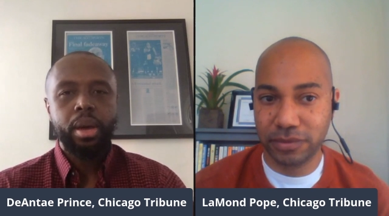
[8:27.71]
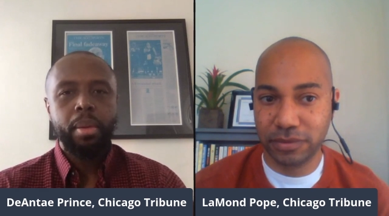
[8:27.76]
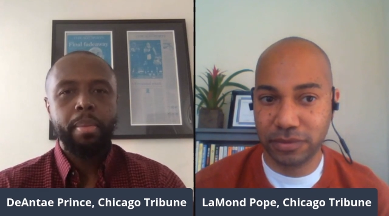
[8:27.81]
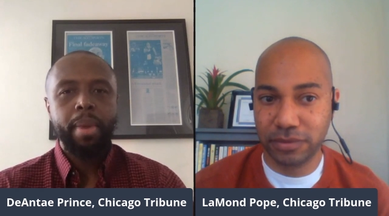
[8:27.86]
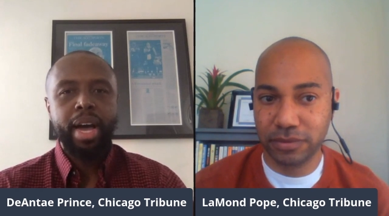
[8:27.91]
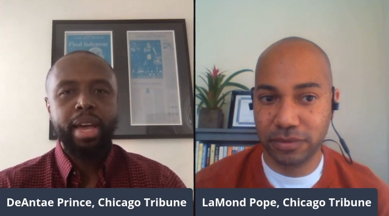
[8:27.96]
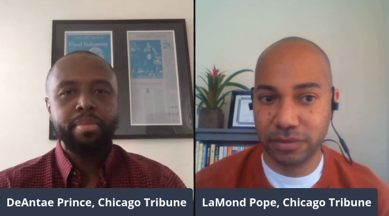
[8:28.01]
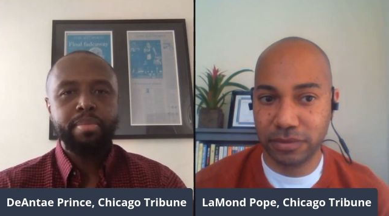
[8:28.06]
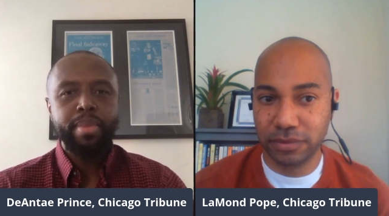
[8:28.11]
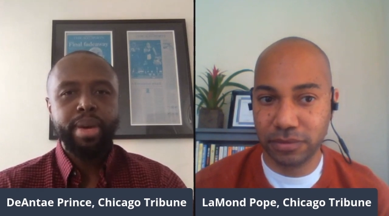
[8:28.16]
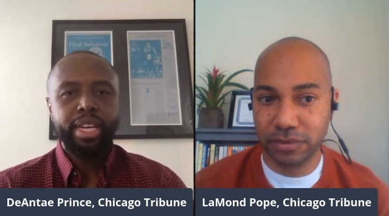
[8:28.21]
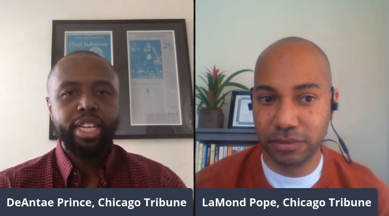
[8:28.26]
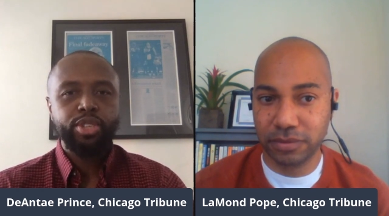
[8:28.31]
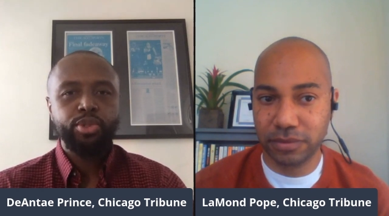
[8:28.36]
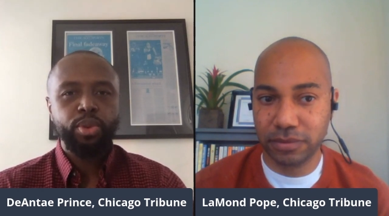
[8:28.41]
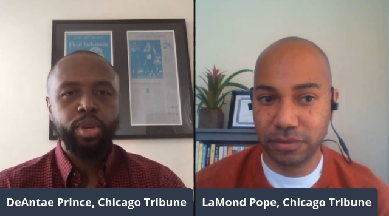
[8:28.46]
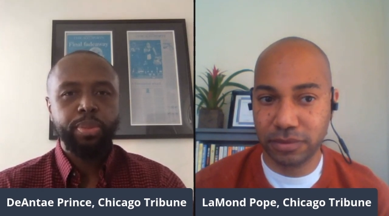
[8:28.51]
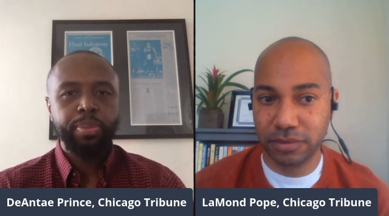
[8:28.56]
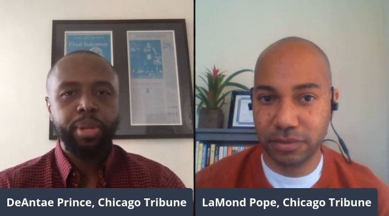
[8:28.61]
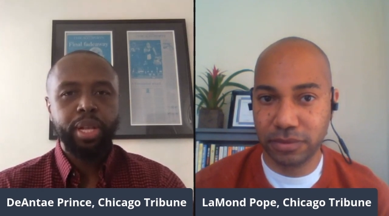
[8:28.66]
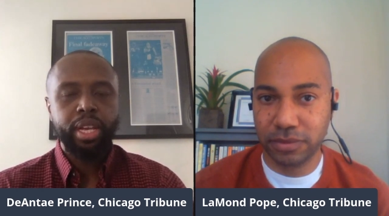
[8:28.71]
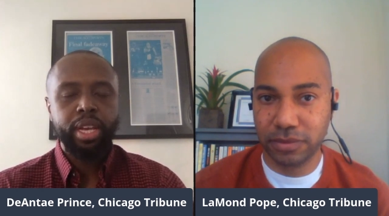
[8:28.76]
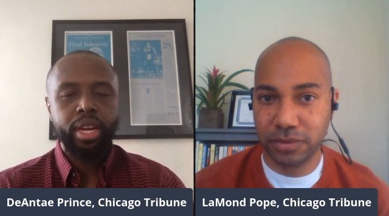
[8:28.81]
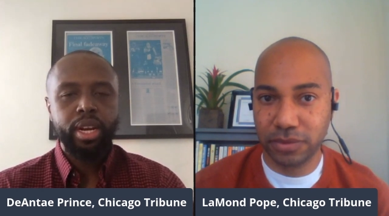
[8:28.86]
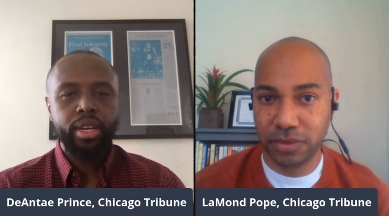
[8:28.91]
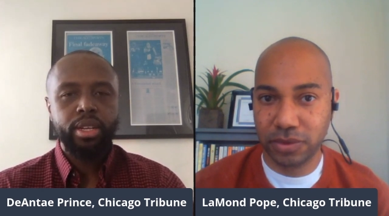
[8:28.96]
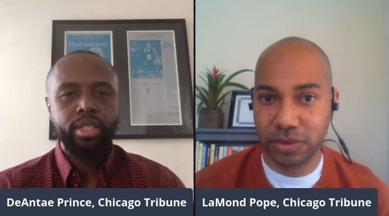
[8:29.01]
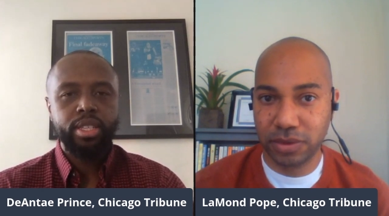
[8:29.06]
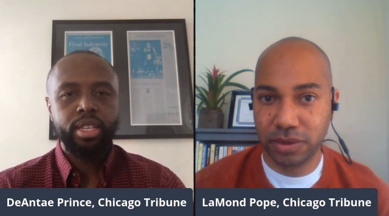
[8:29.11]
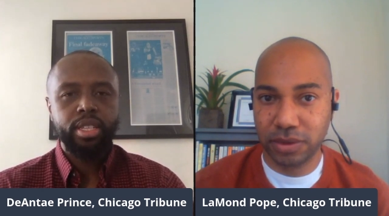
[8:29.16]
Speaker 1: might mesh with
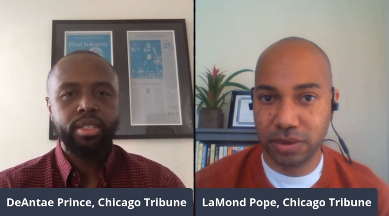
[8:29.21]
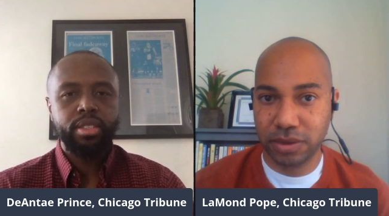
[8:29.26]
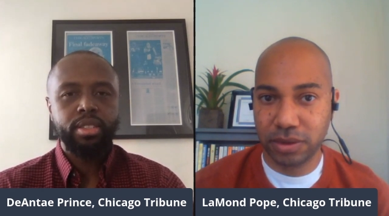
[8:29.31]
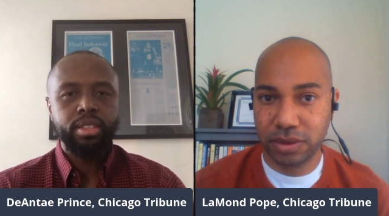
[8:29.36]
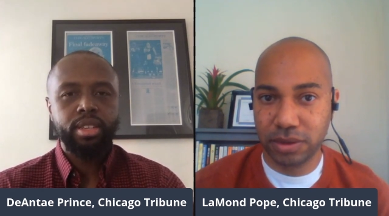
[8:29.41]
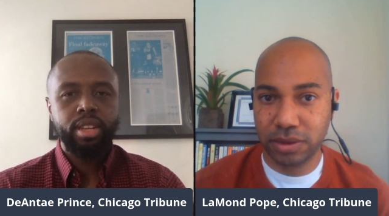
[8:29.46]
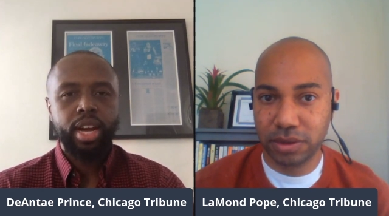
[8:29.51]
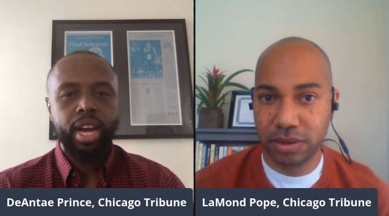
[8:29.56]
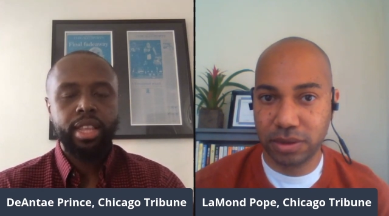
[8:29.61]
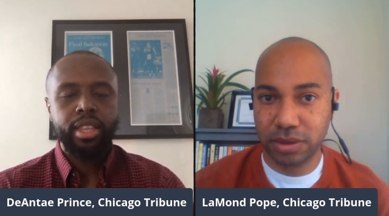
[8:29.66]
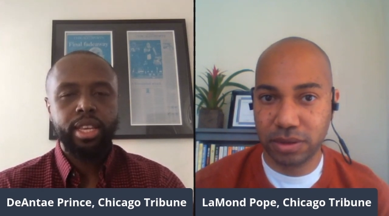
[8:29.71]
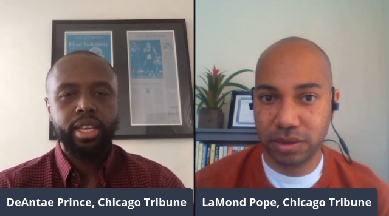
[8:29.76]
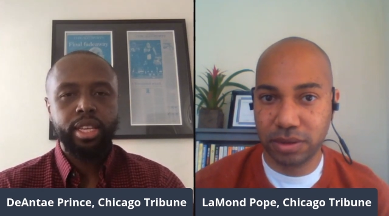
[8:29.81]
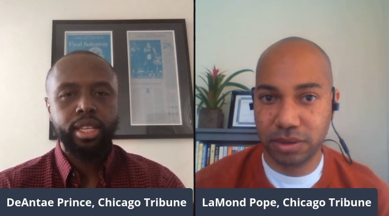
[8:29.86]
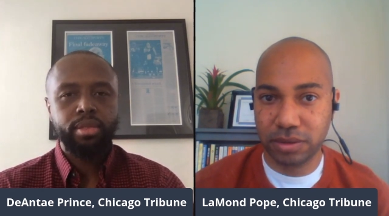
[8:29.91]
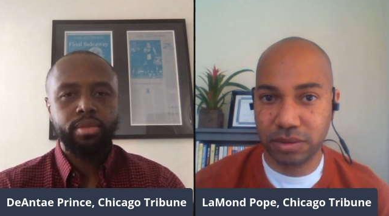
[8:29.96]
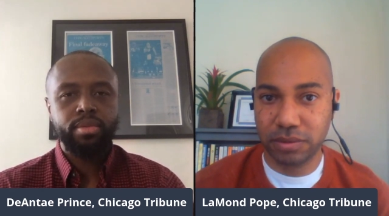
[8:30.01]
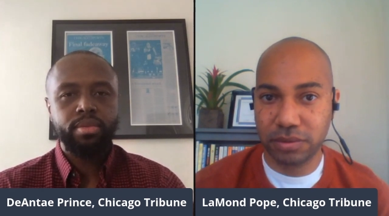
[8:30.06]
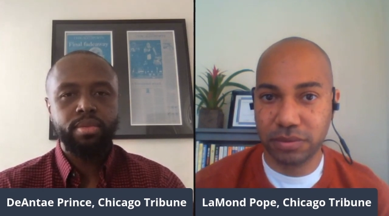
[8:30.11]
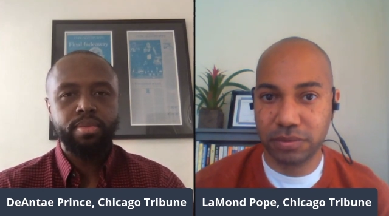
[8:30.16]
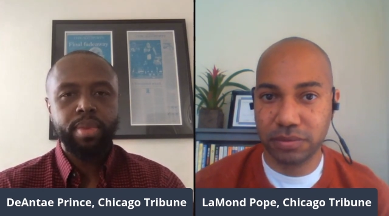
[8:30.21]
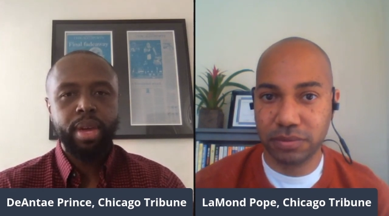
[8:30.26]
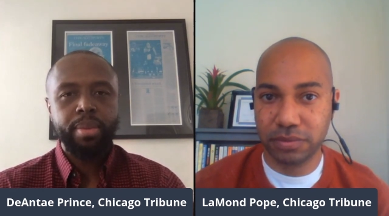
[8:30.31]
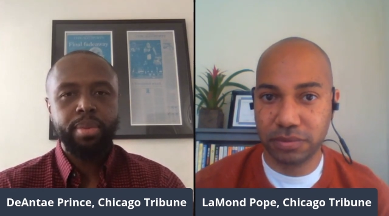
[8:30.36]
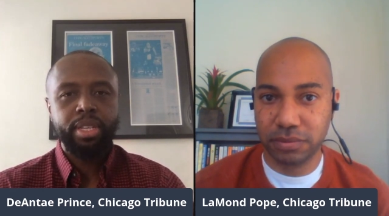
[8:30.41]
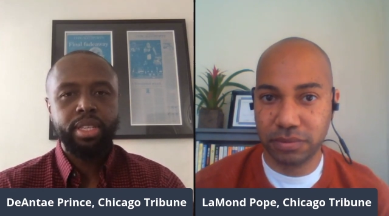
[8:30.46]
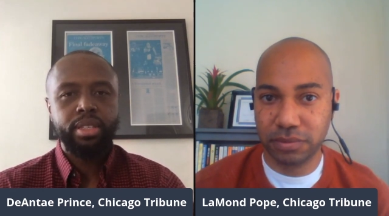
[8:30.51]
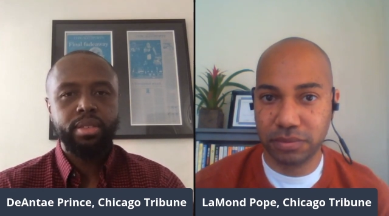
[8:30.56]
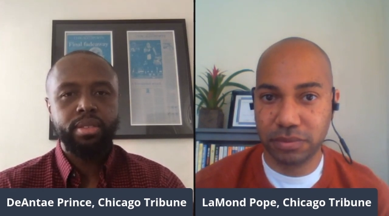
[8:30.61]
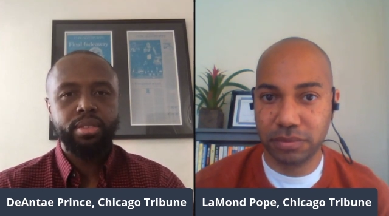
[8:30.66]
players, and you know, I think
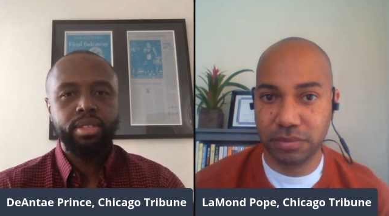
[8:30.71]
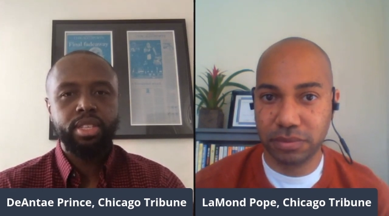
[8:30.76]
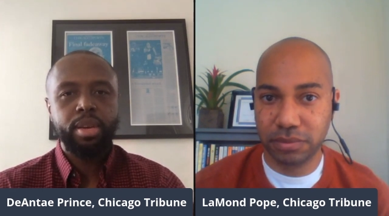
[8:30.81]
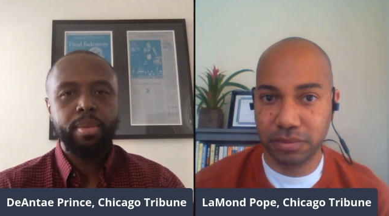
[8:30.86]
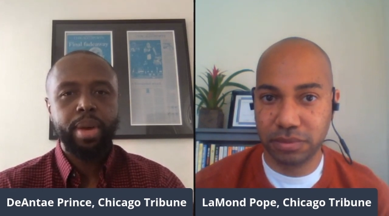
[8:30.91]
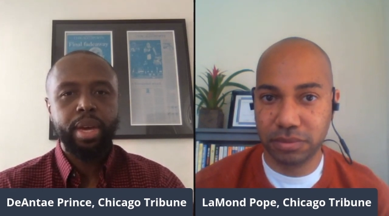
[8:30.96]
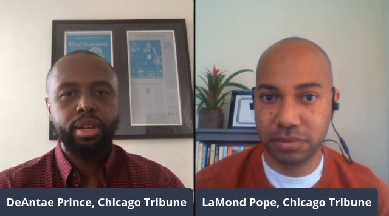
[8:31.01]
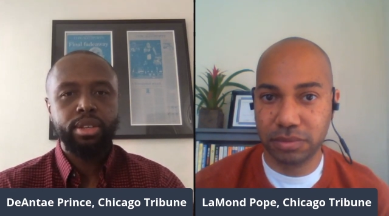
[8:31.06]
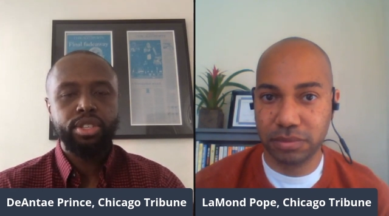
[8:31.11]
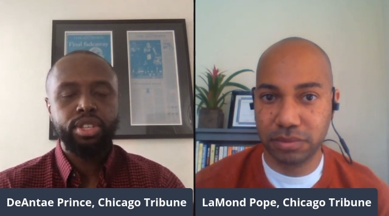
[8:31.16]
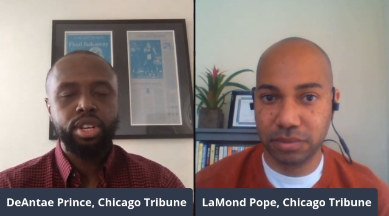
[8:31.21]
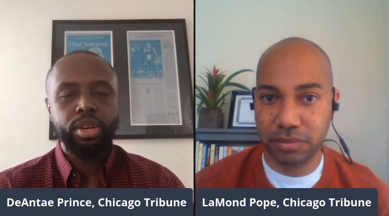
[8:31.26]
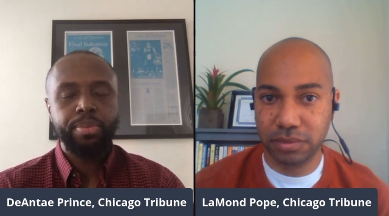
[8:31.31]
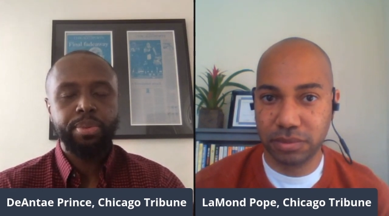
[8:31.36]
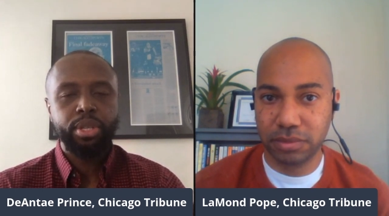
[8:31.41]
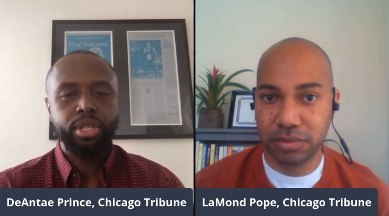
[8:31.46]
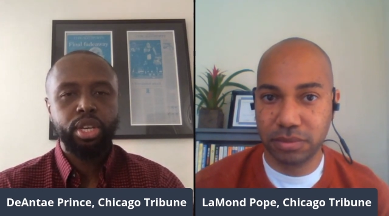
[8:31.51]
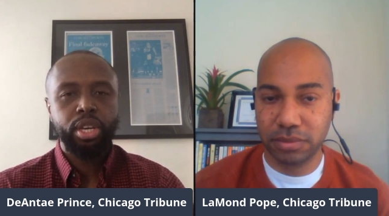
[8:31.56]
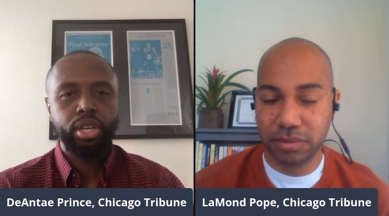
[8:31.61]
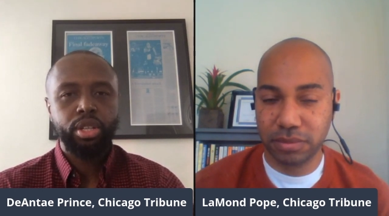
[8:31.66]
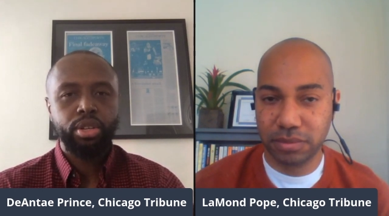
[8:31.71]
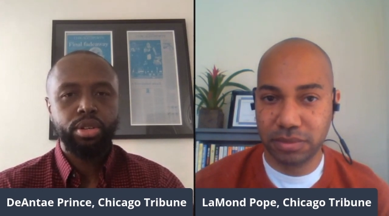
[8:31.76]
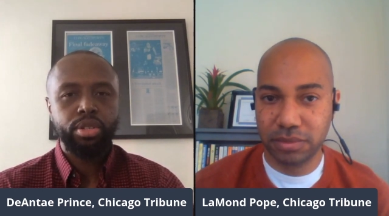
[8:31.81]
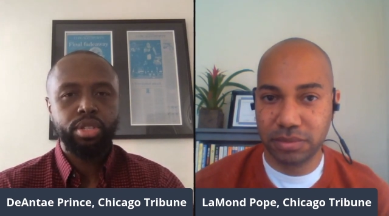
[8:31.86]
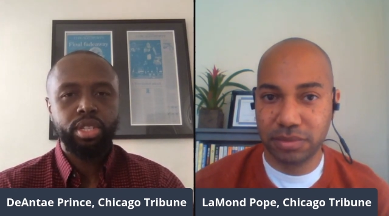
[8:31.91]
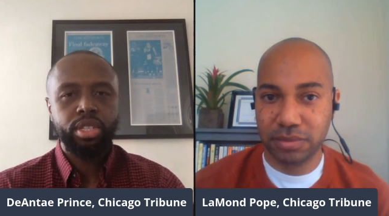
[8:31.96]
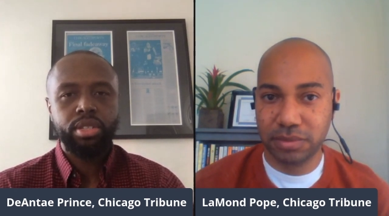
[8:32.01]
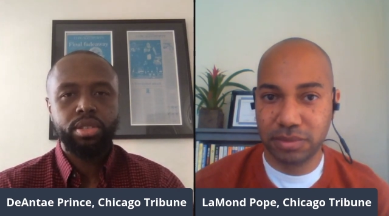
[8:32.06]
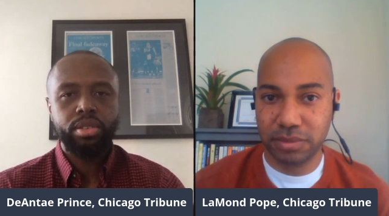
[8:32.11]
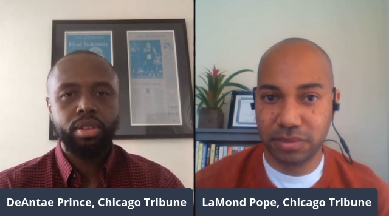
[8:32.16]
maybe Tim Anderson in particular,
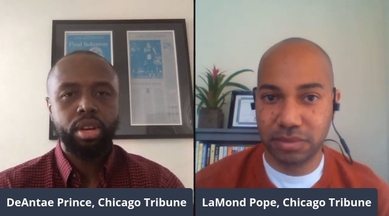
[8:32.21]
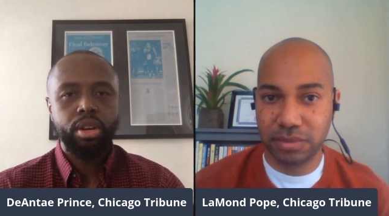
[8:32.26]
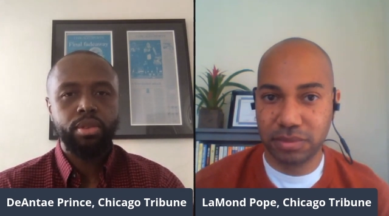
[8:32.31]
just you